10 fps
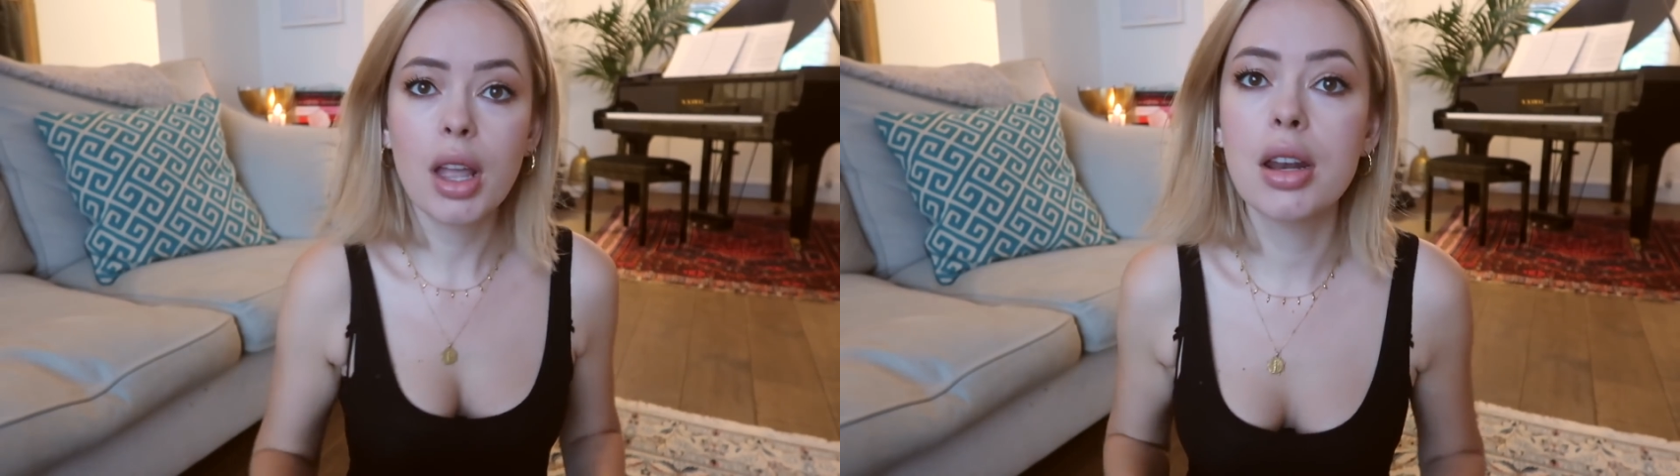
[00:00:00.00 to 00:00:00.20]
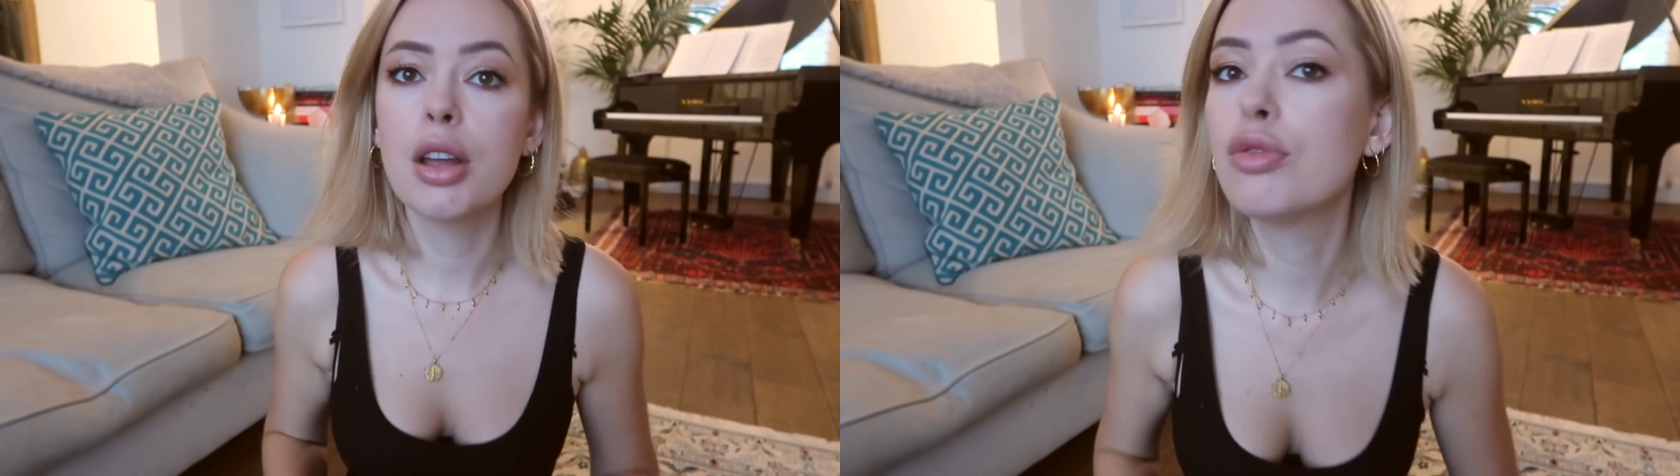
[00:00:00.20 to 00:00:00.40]

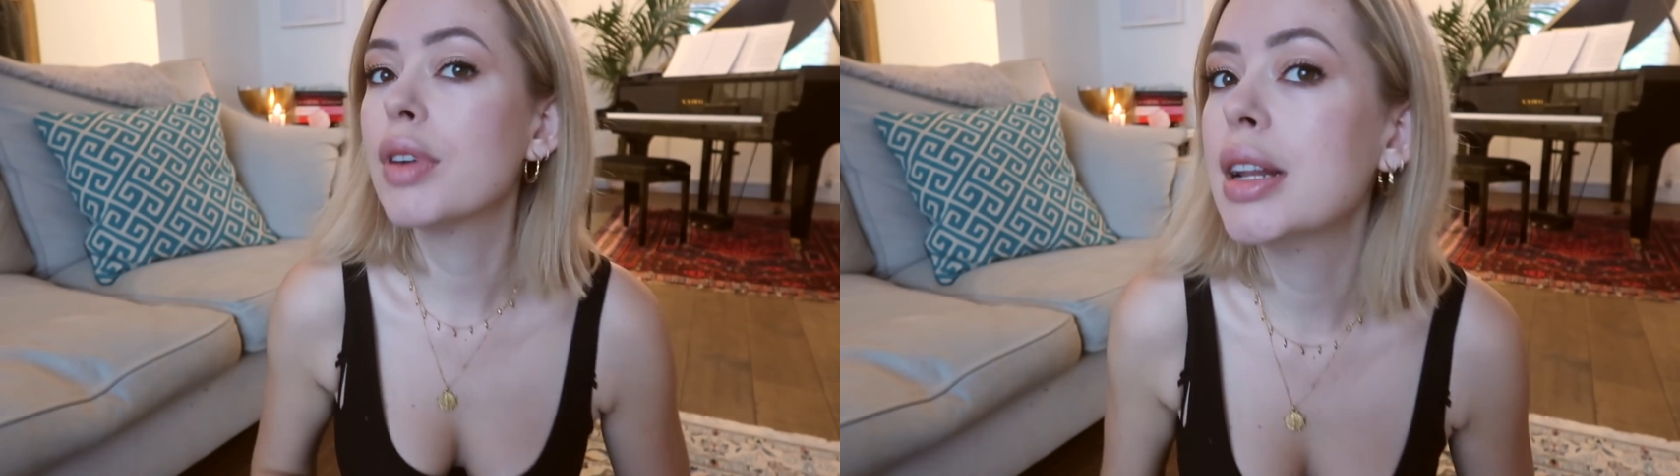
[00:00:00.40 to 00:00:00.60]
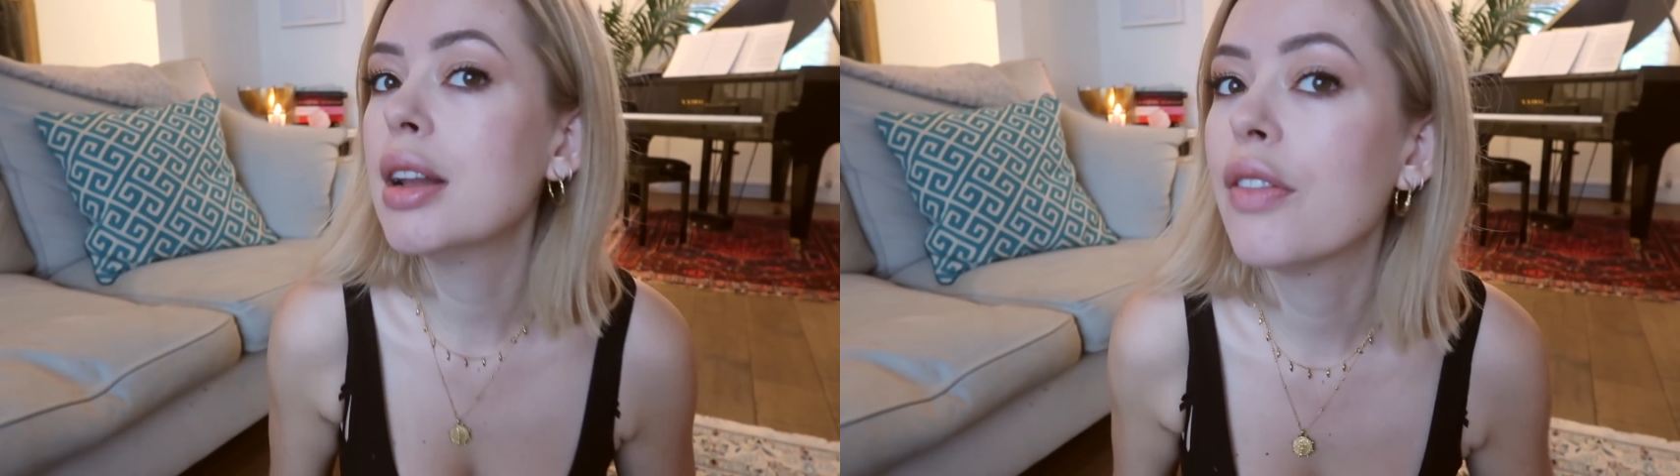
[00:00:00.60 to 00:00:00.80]
And I
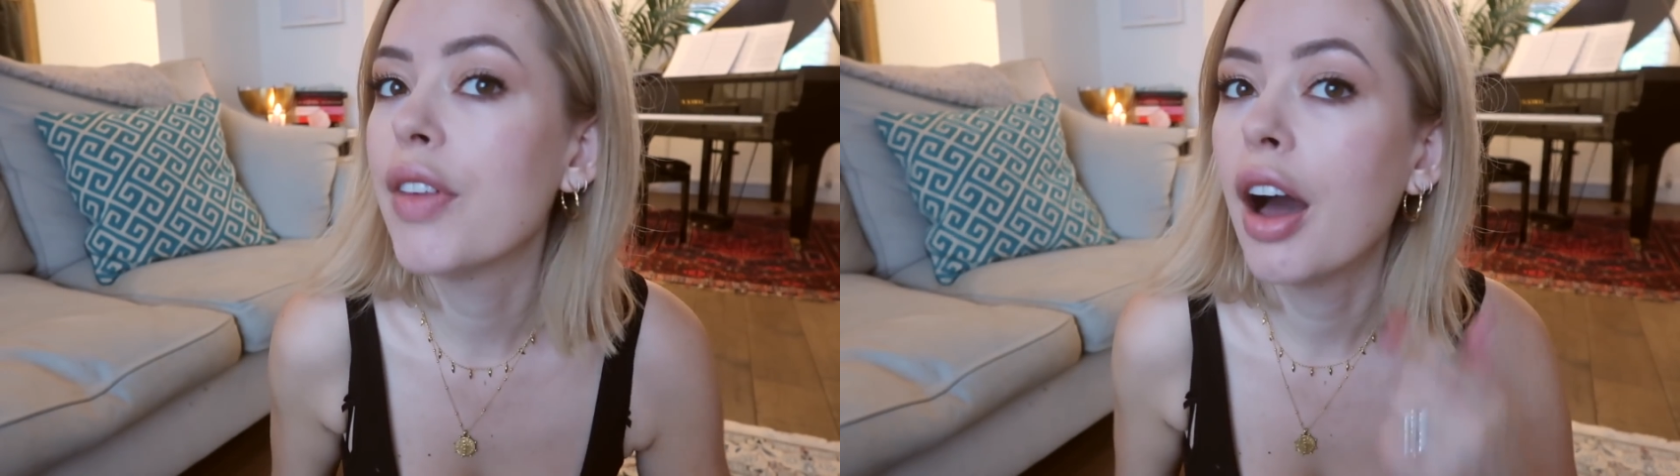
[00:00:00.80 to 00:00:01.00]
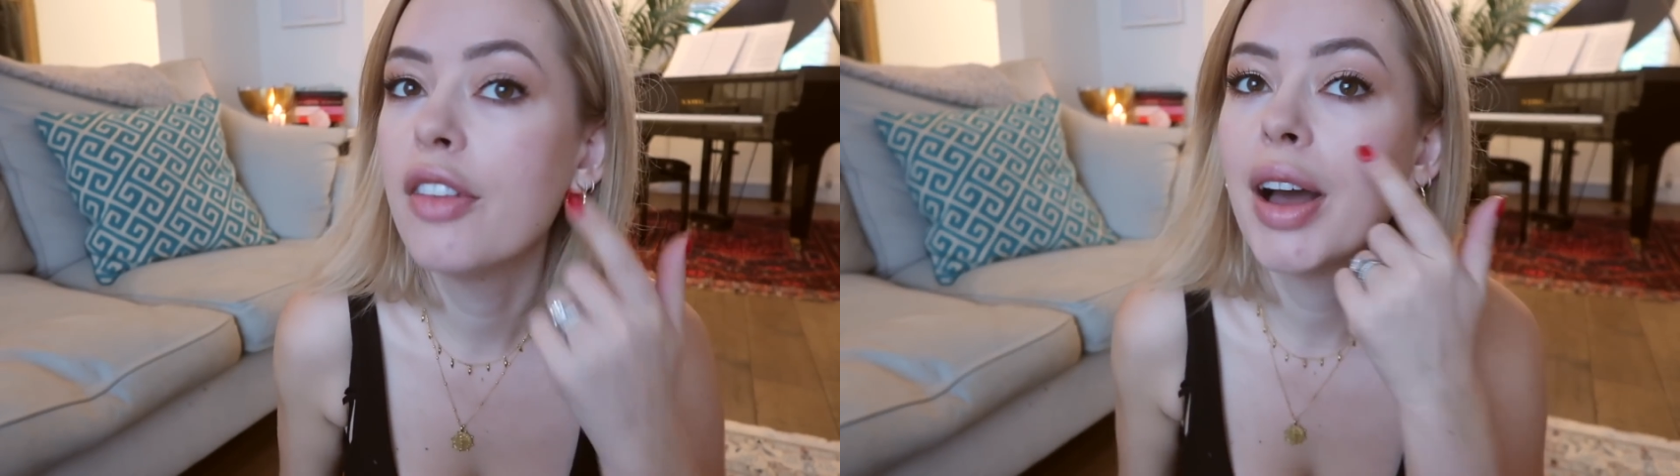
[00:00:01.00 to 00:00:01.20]
really love
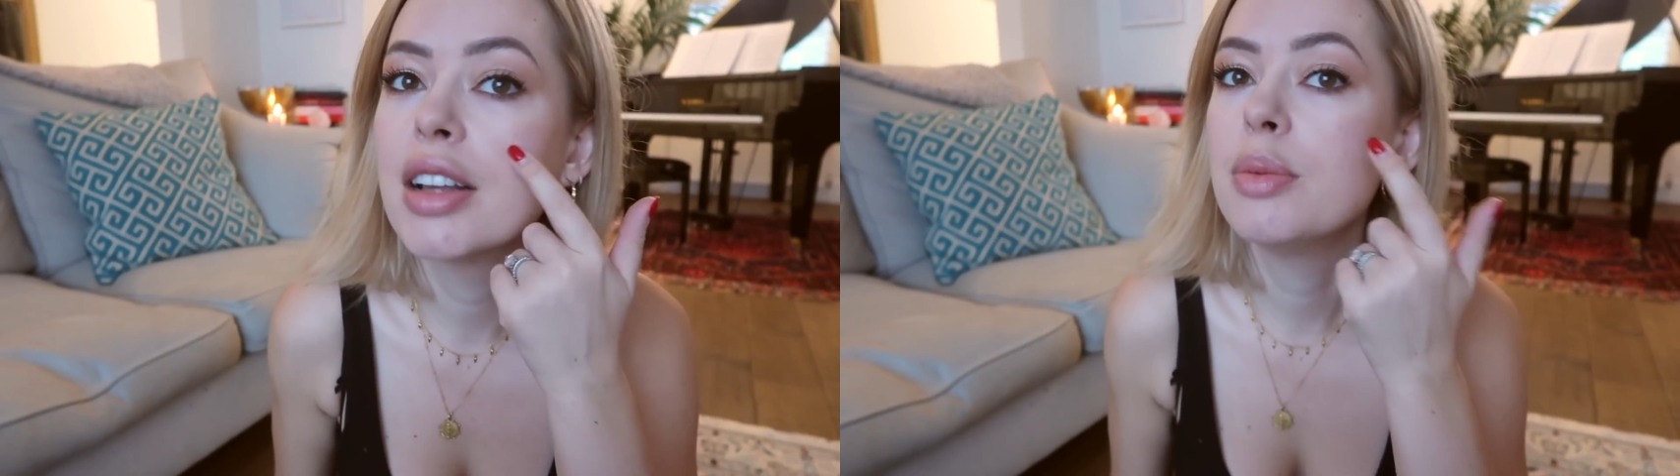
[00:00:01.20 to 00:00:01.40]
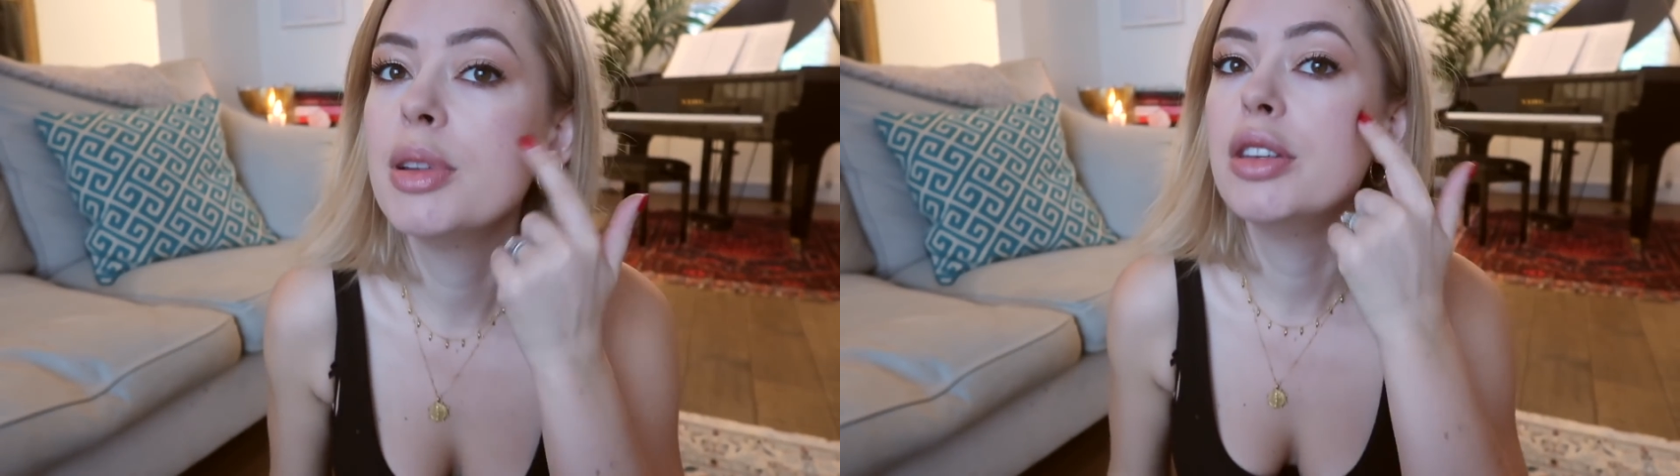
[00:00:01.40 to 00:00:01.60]
it. I've
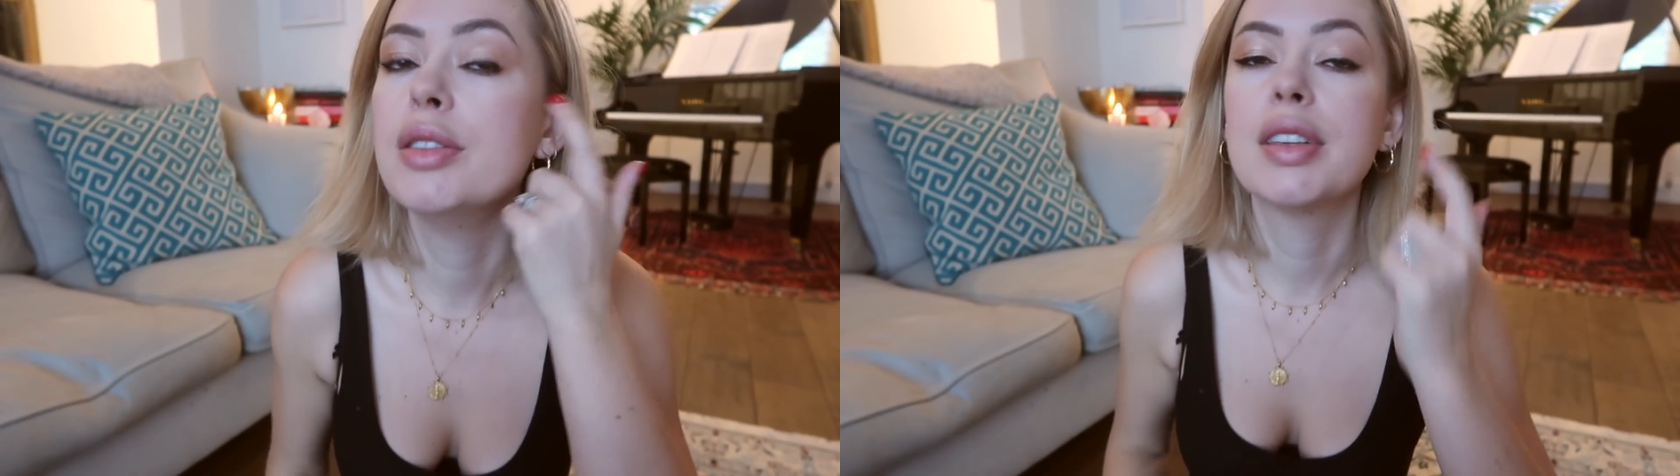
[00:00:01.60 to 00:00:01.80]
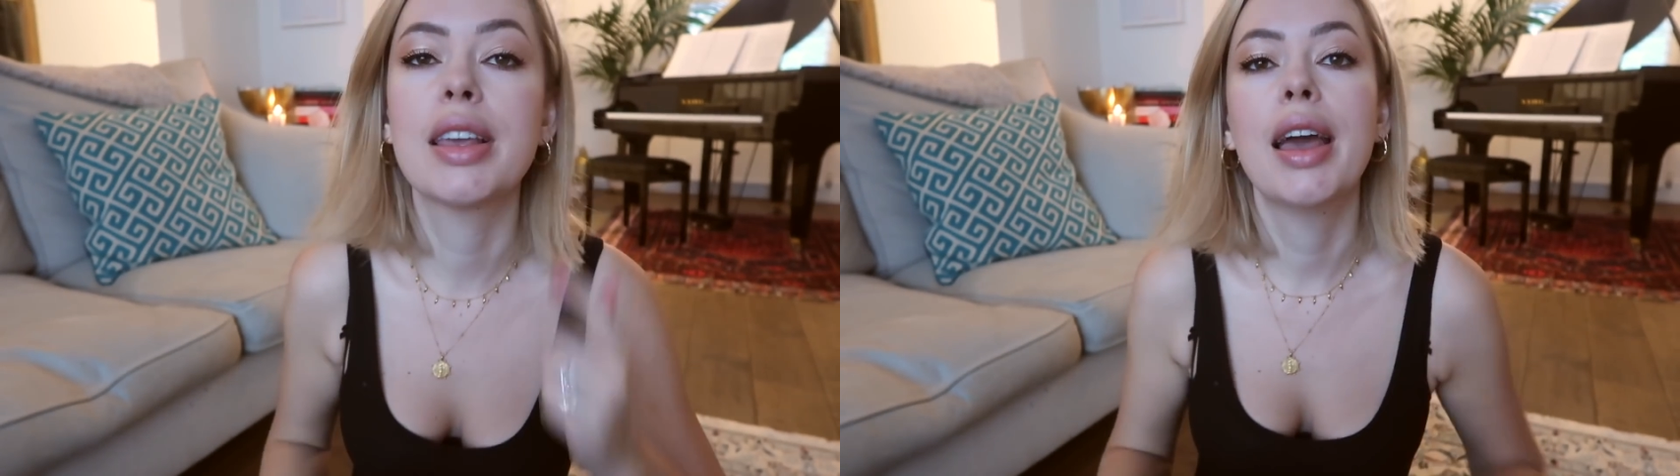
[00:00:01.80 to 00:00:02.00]
actually been
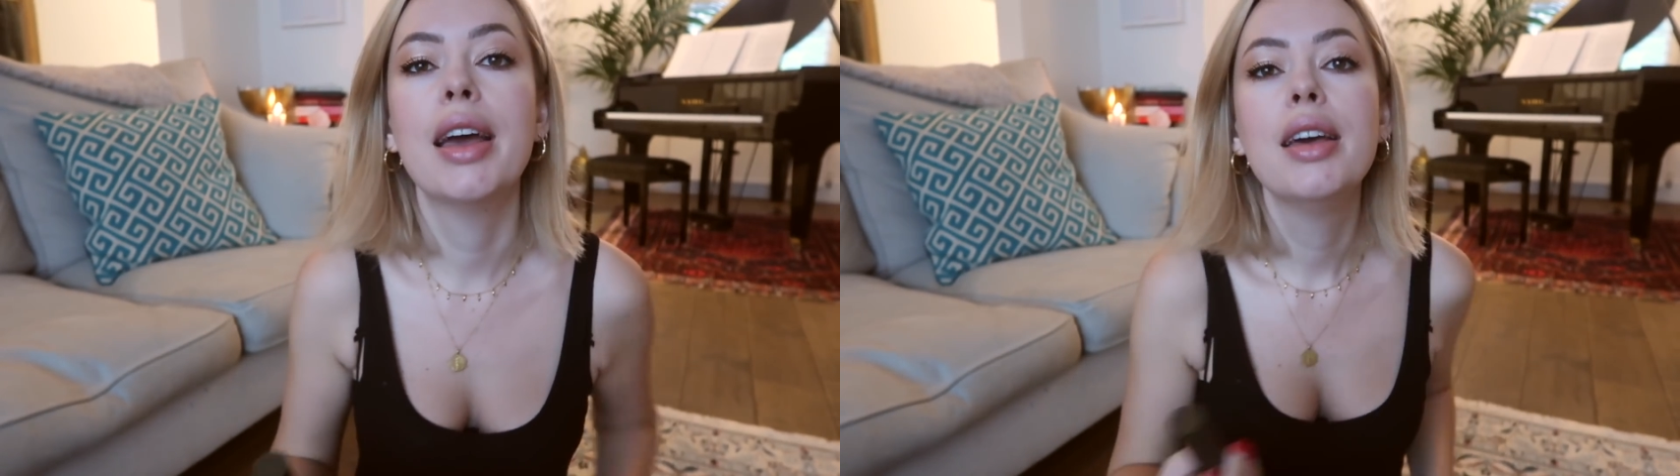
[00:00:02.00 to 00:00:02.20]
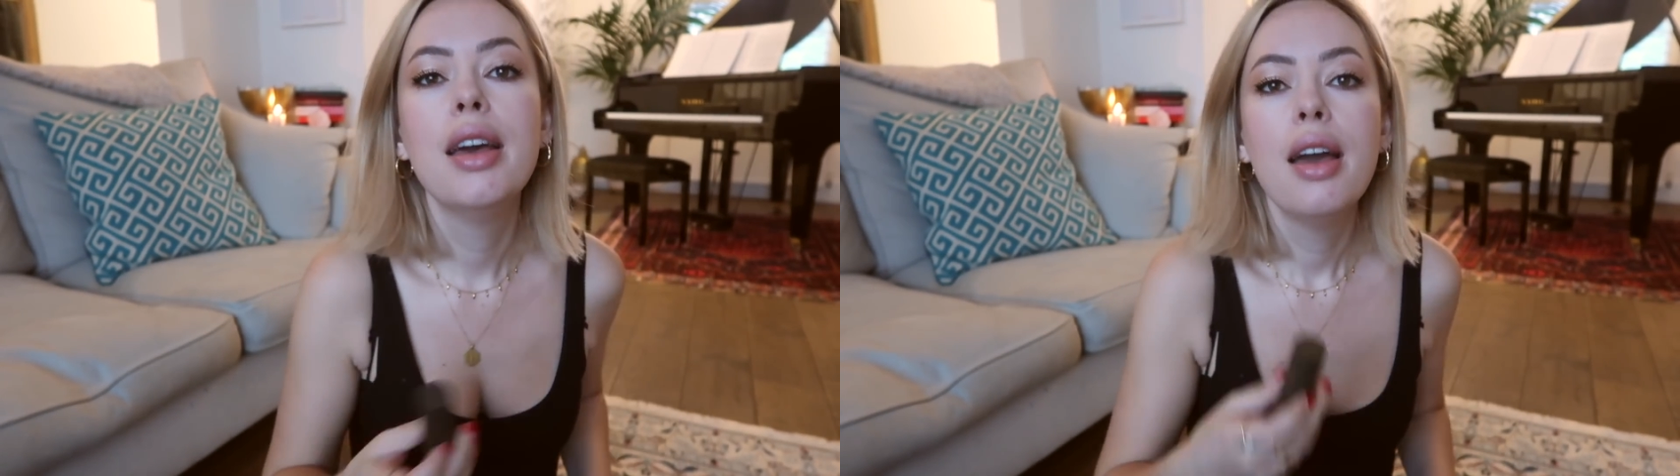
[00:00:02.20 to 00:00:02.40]
using it